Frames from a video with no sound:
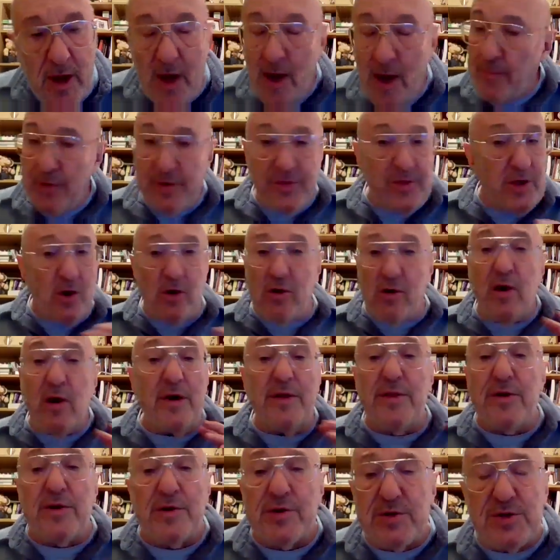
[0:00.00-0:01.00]
But there are
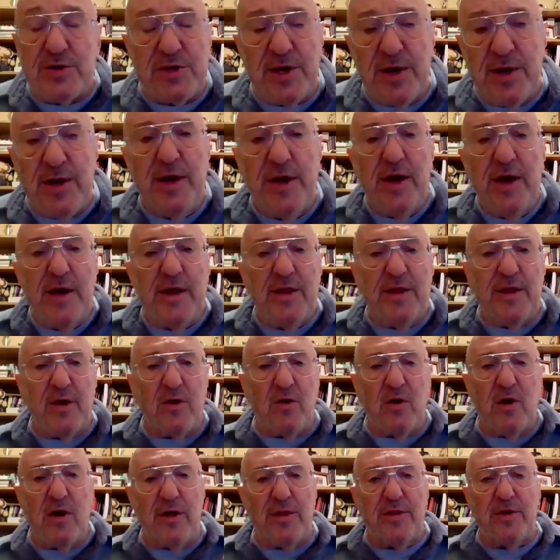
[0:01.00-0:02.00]
others. There
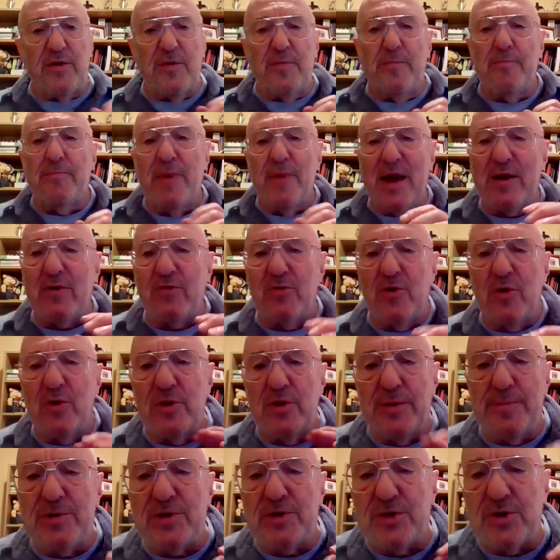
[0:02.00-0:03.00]
are other
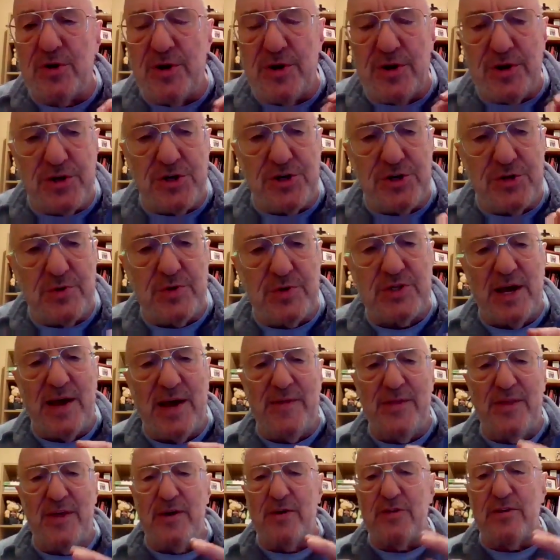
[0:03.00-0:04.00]
macro-libertarian issues,
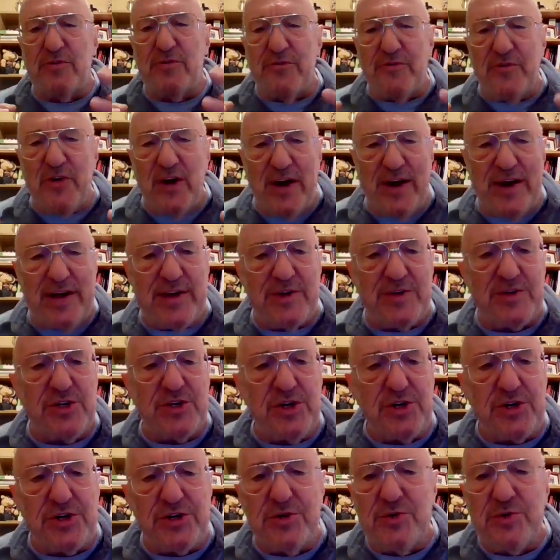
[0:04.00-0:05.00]
and they're defined as
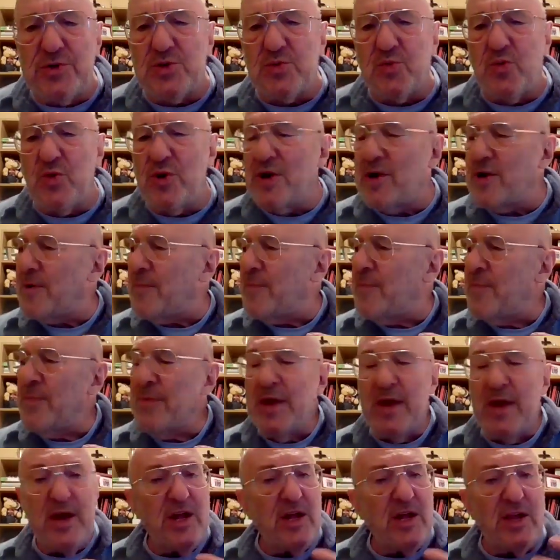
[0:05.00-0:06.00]
issues where
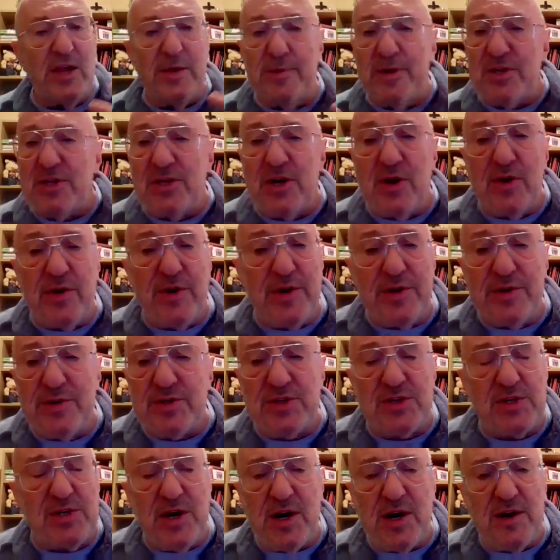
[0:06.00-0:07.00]

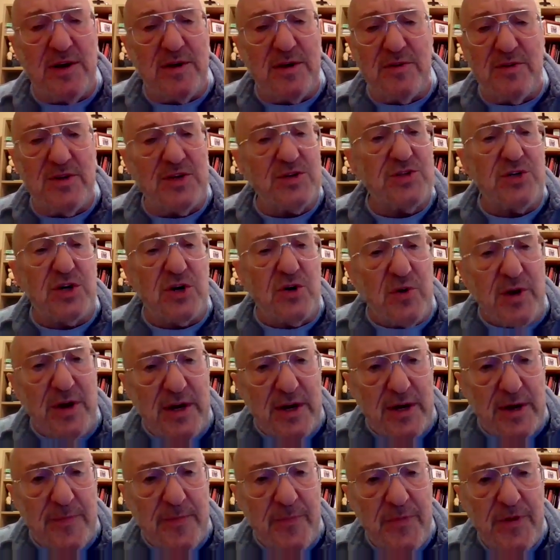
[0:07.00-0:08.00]
libertarians
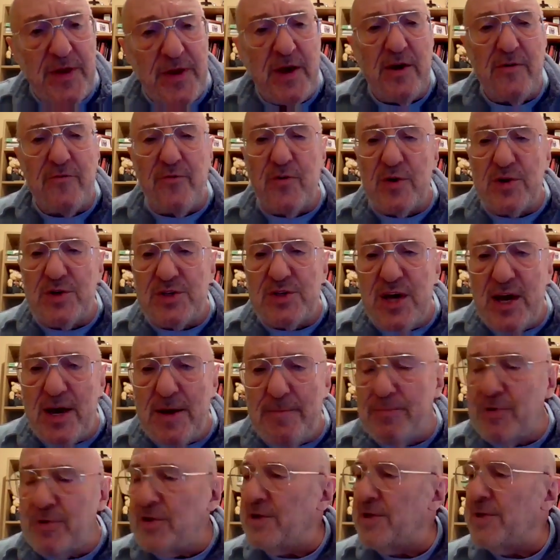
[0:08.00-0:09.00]
disagree. For
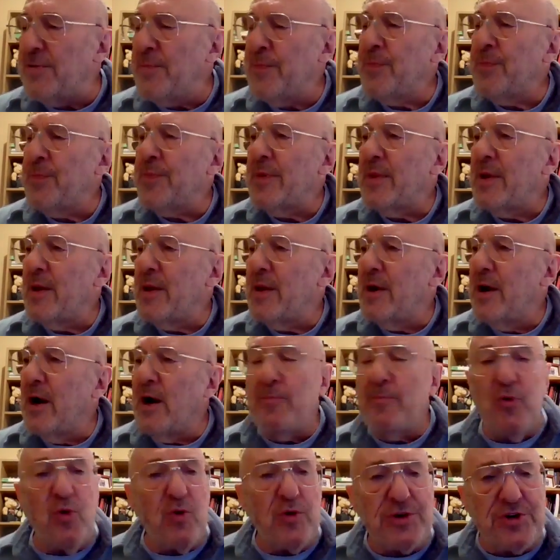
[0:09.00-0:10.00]
example,
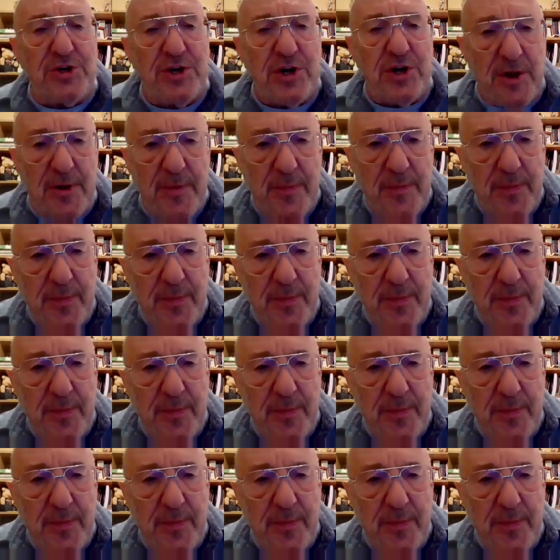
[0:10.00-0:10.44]
abortion.